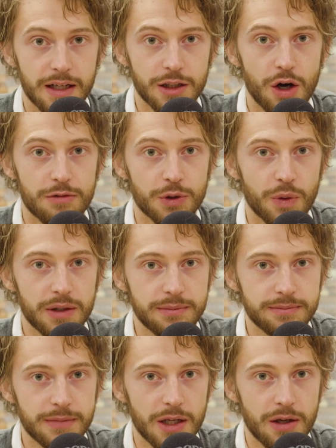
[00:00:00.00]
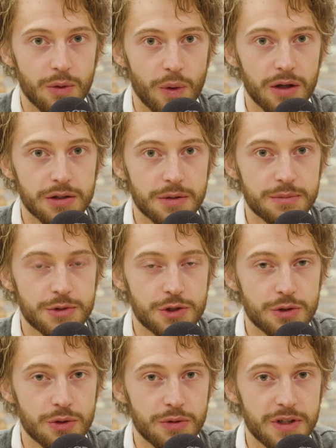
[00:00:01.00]
Hello, everyone. Welcome
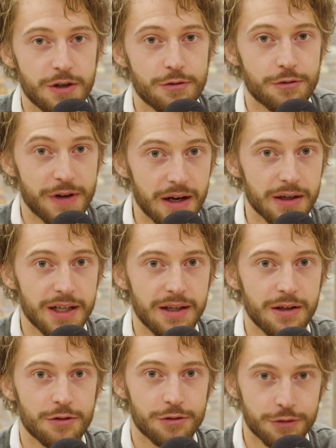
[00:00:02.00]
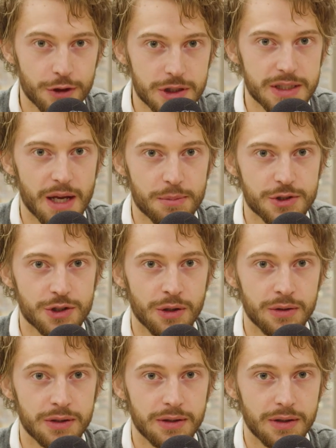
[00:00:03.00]
to the very first
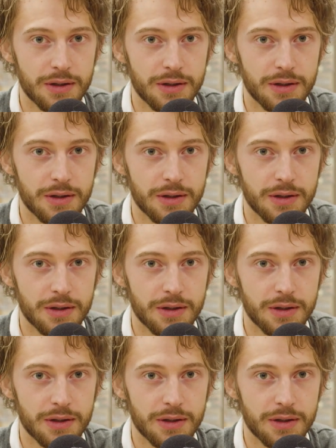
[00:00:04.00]
episode